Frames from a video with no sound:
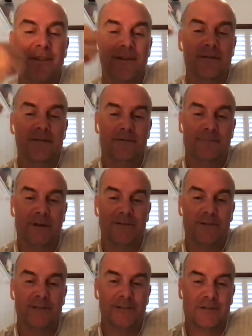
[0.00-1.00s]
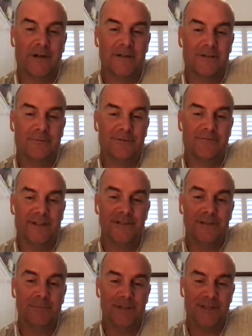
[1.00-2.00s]
The guy that basically is credited with
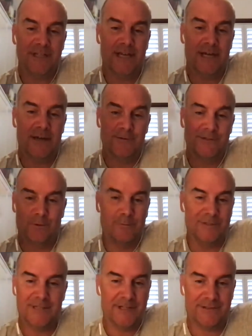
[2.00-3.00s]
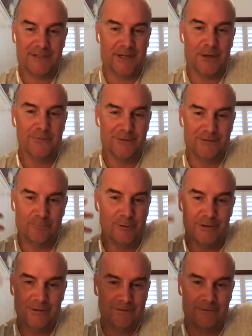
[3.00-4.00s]
inventing PCR, which is what we test COVID
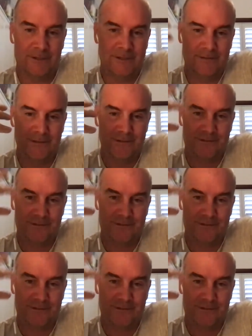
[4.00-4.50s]
with, right?